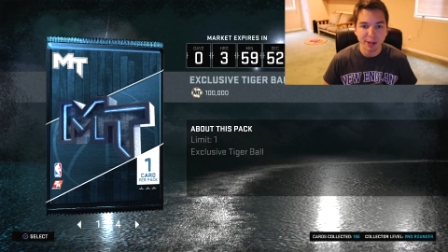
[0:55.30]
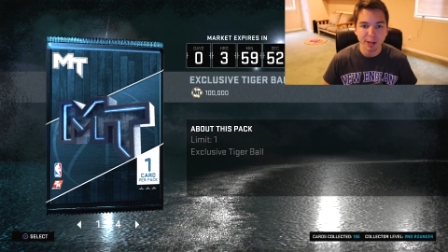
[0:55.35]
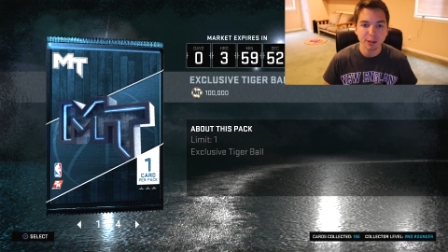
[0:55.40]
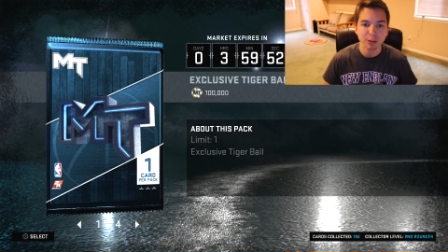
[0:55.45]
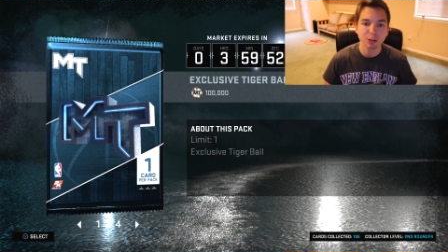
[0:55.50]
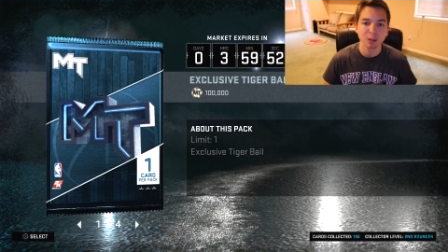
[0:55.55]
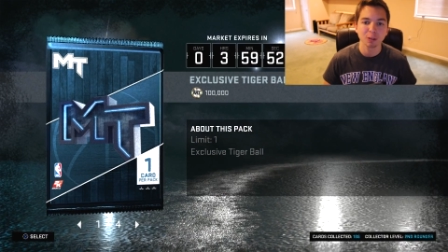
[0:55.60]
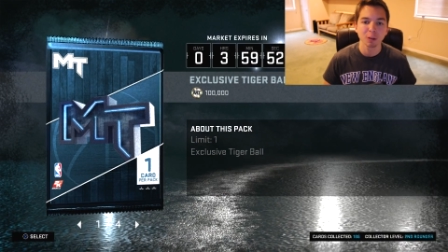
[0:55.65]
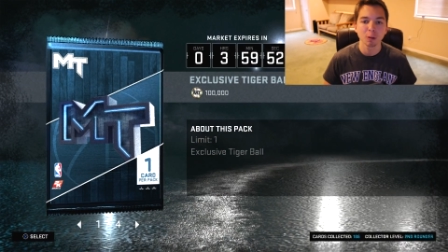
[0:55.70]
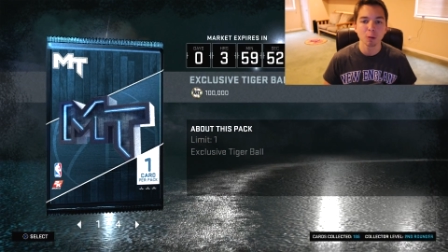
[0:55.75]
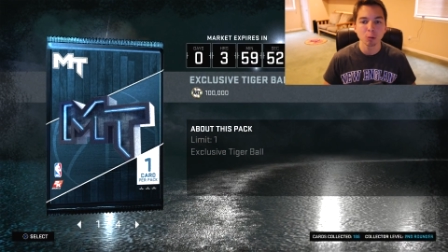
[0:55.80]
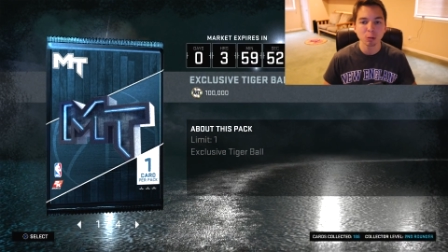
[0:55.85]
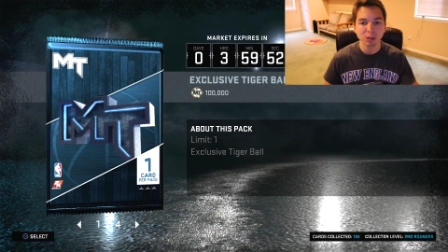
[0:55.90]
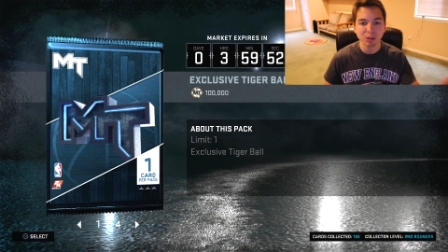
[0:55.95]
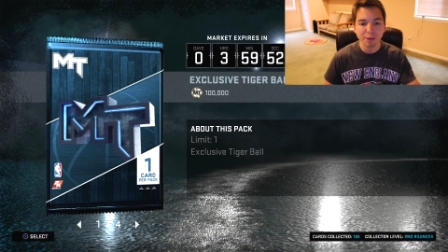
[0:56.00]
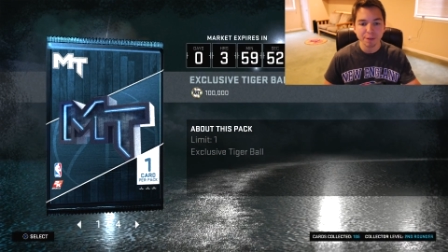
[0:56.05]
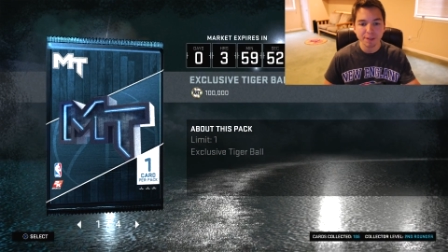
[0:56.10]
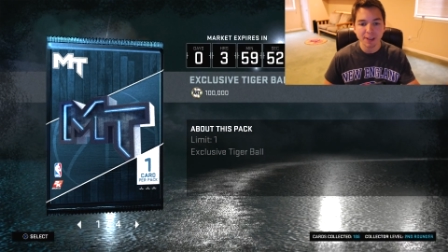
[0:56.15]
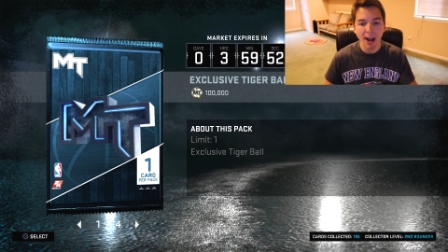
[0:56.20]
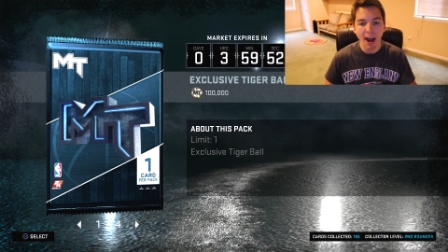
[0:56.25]
an
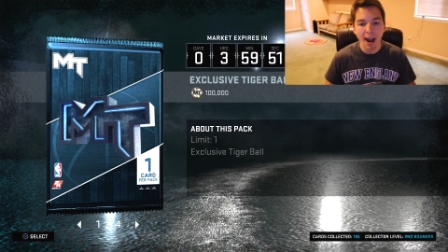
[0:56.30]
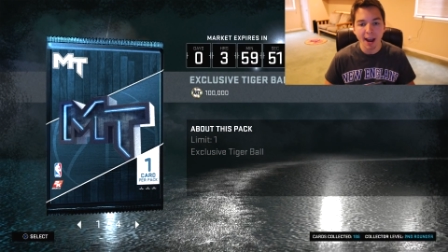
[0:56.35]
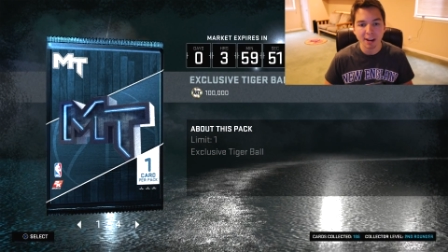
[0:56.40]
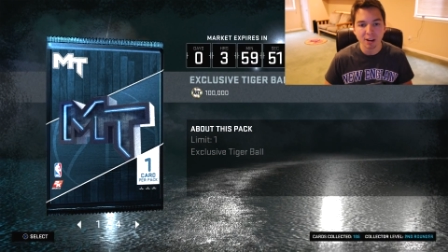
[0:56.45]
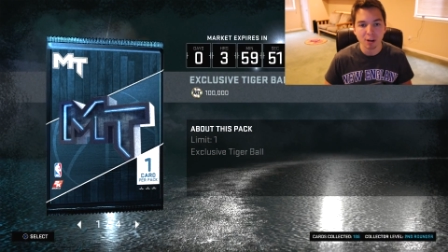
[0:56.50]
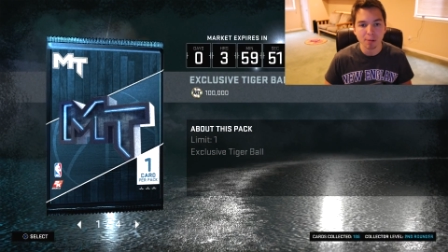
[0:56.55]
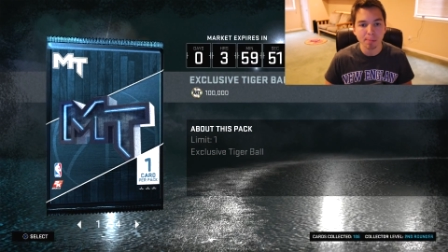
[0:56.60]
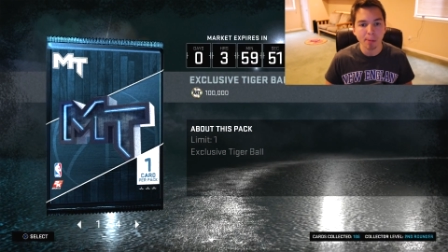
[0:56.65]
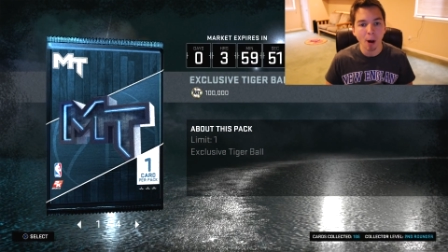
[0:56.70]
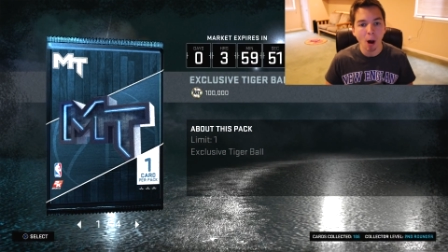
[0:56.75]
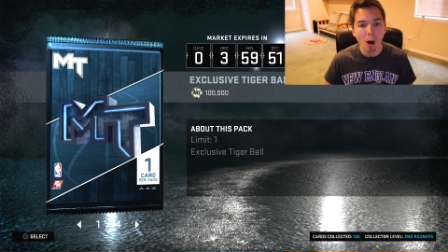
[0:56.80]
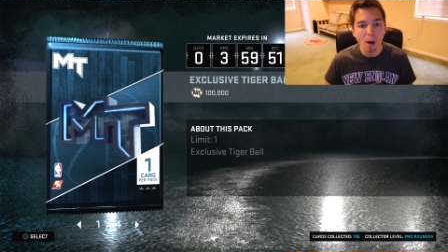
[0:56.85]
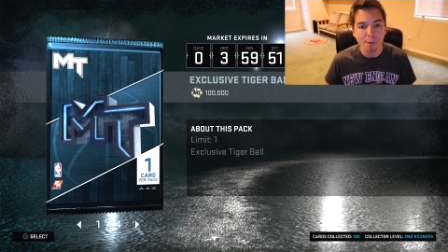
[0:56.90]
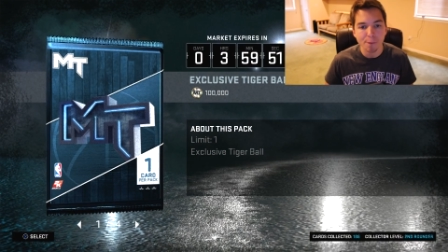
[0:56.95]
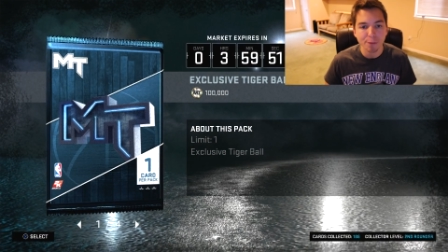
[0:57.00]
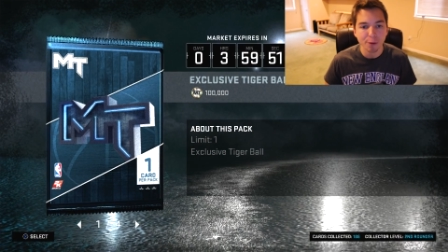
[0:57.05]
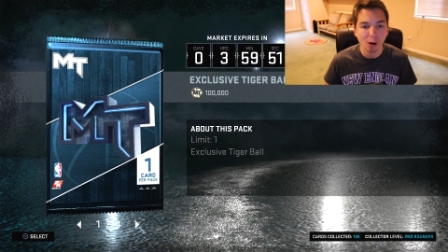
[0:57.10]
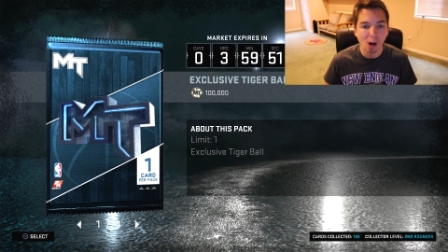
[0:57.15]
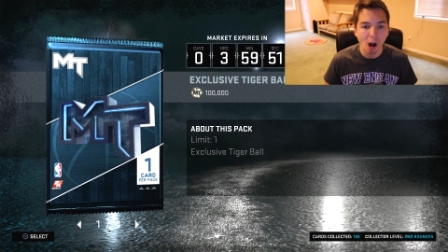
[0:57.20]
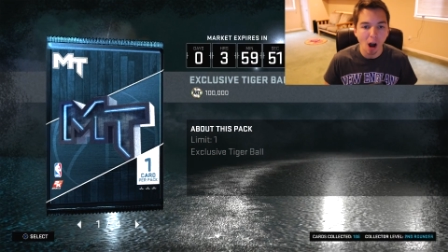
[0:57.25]
exclusive Tiger Ball
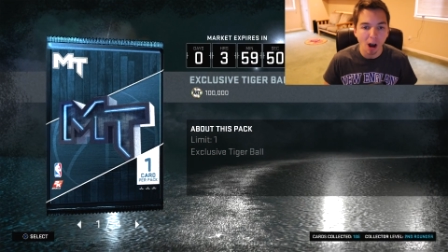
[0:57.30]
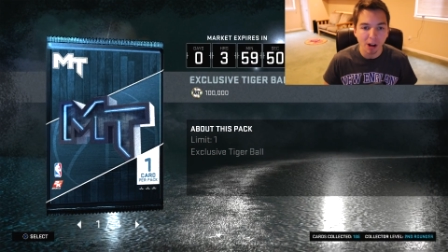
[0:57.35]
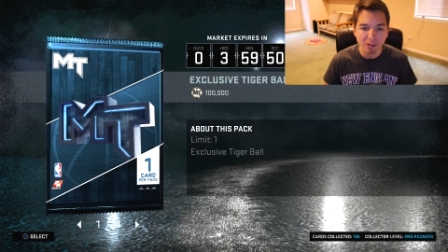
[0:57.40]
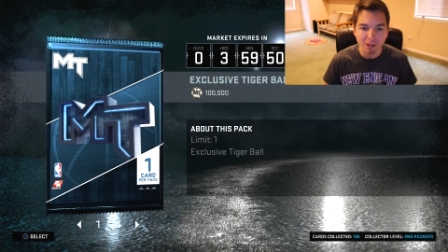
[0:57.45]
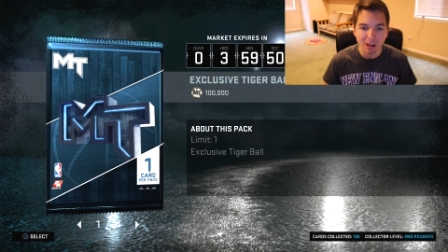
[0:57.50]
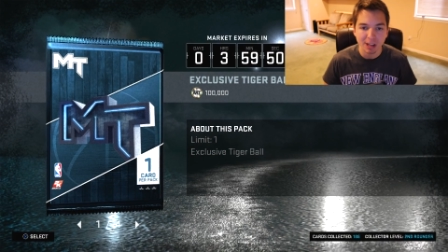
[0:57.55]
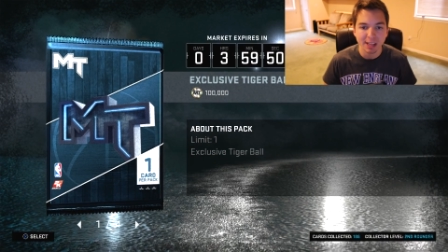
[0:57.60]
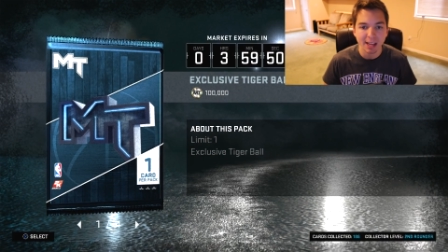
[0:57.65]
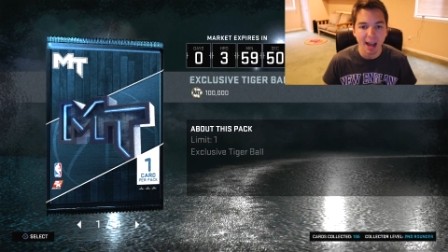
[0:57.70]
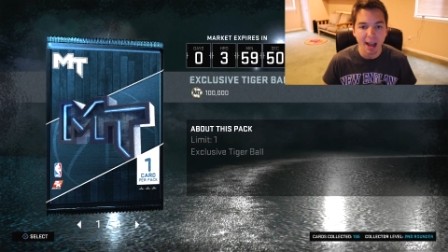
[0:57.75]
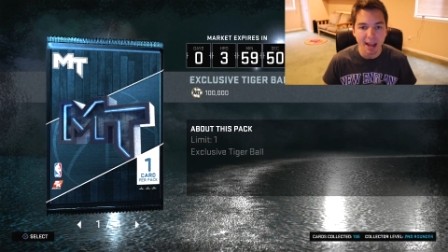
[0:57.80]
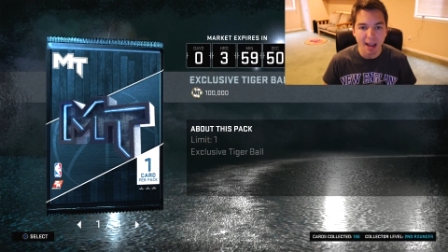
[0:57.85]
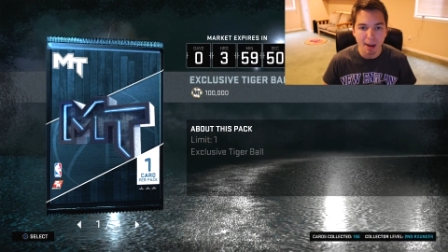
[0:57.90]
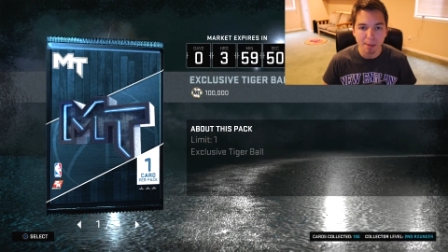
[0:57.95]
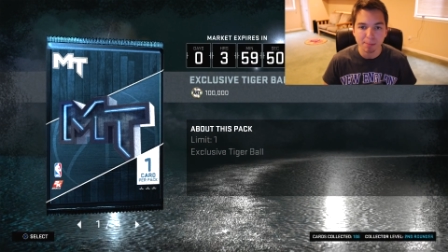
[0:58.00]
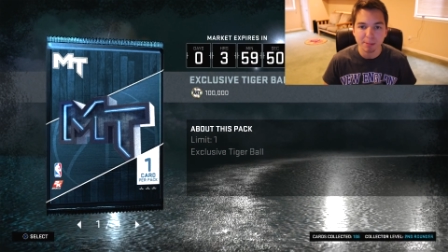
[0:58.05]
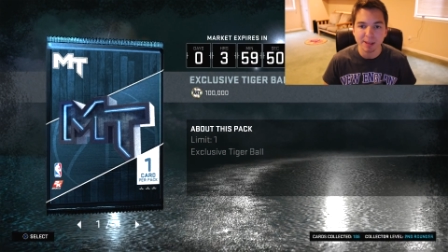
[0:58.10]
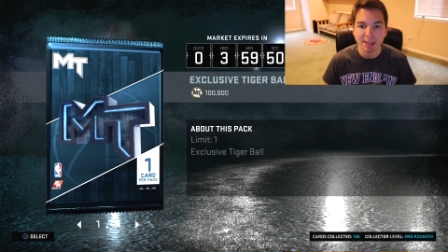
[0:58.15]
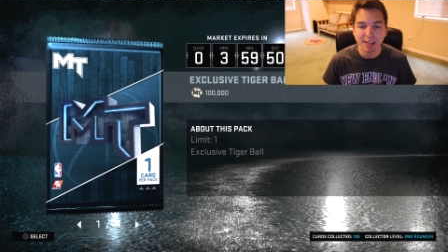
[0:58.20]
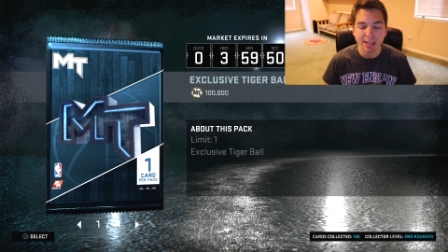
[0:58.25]
for 100
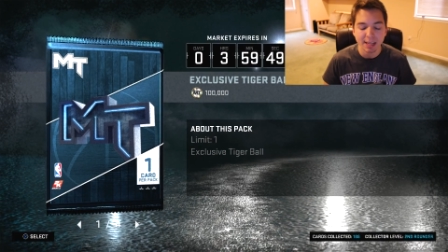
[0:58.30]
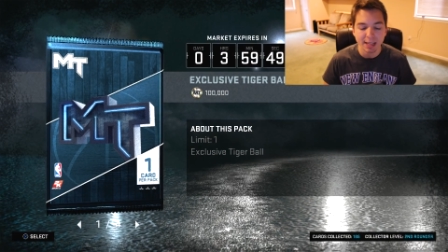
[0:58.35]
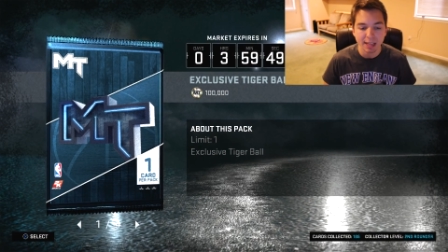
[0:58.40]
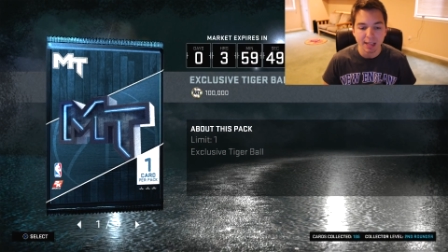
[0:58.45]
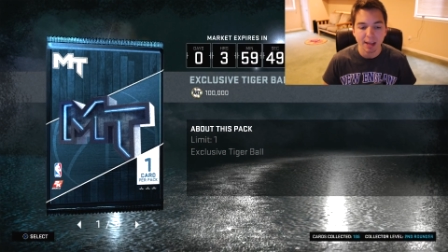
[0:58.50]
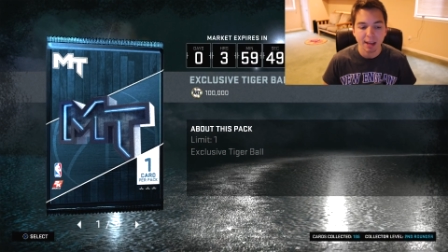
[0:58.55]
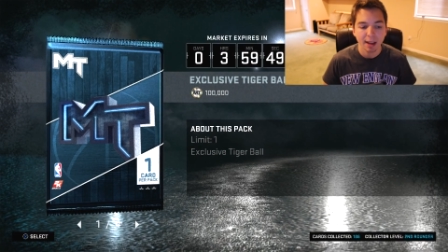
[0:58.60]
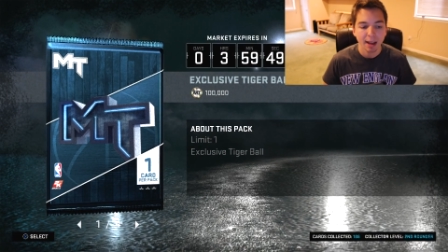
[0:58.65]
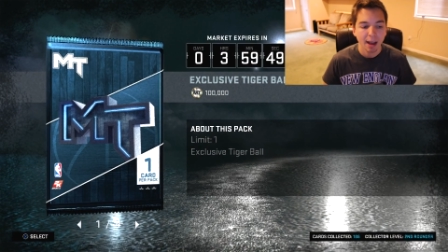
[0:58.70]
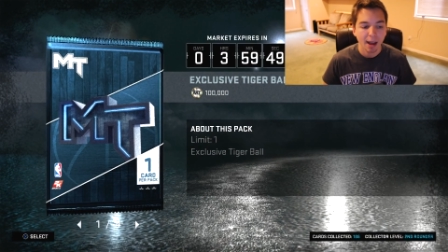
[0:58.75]
KMT.